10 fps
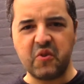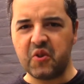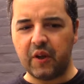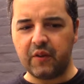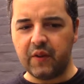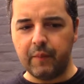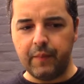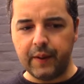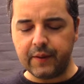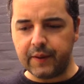It's not
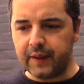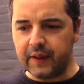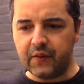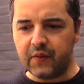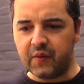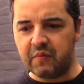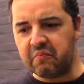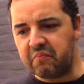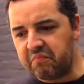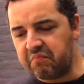bitter, it's
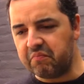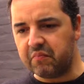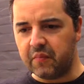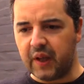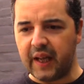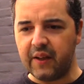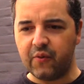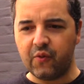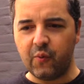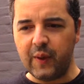kind of
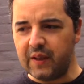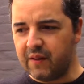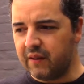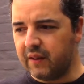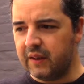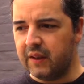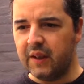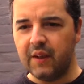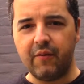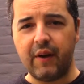sweet,
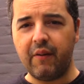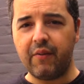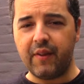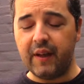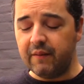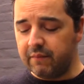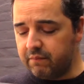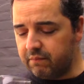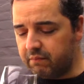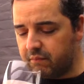very thin.